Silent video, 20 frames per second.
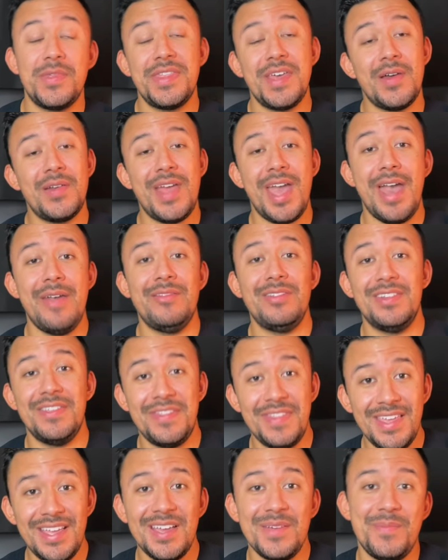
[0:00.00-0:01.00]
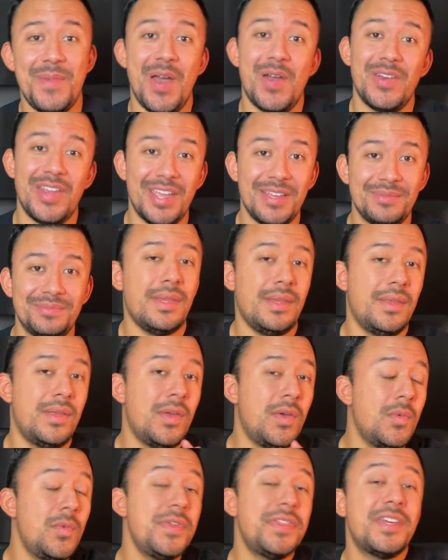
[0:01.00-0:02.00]
without having to think about it.
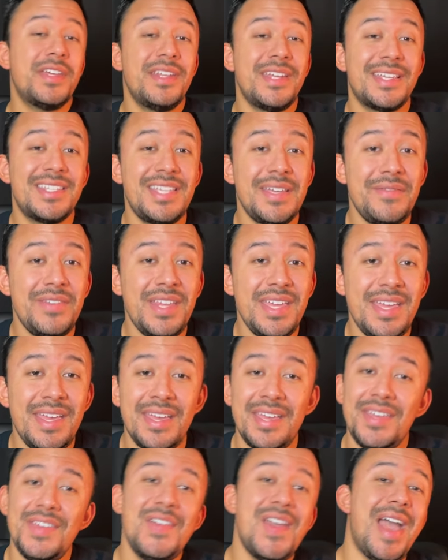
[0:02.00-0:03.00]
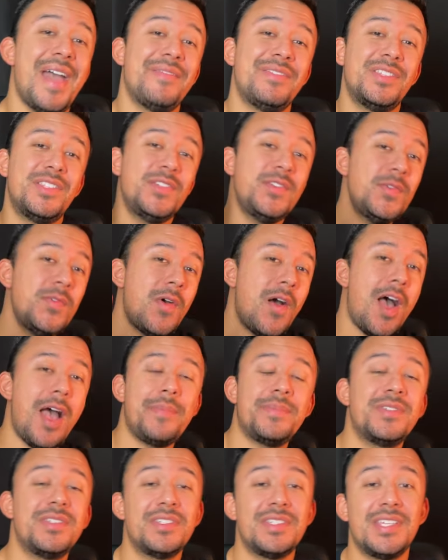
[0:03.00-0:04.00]
With connectivity, you have 2
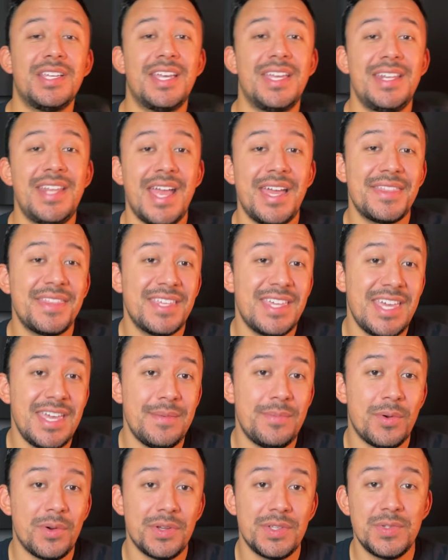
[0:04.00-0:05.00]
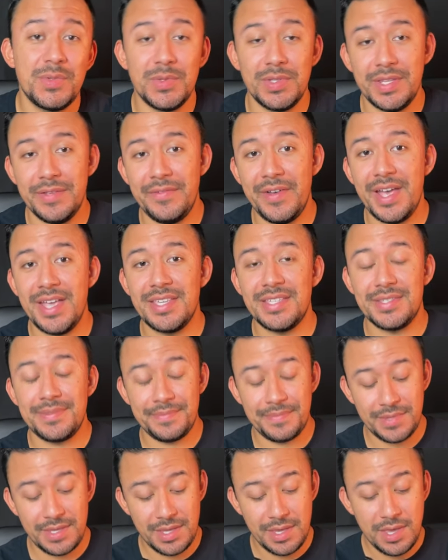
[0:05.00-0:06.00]
options to connect the keyboard to a device.
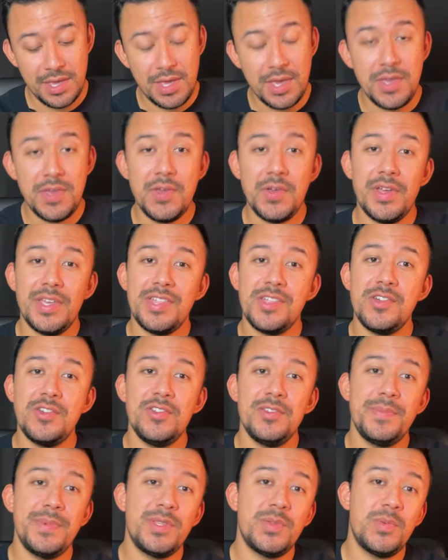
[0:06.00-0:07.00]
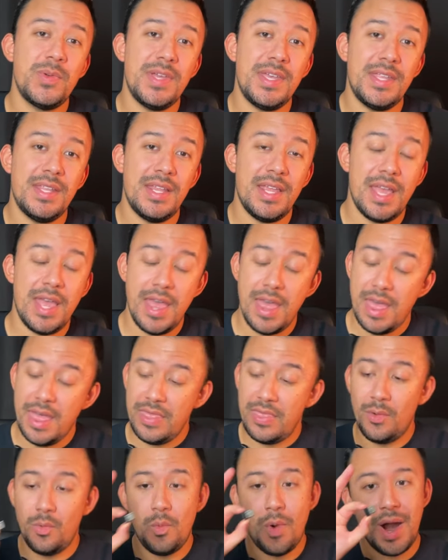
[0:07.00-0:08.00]
You can choose between
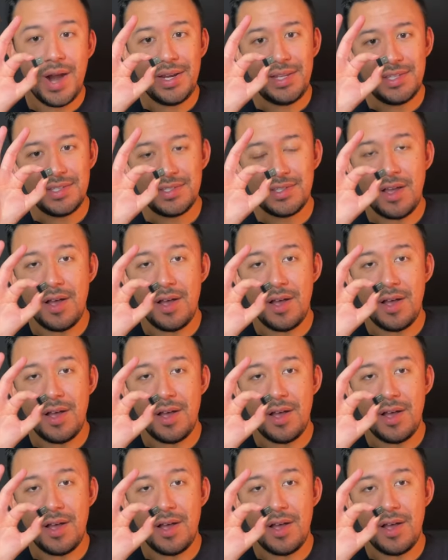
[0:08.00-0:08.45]
the wireless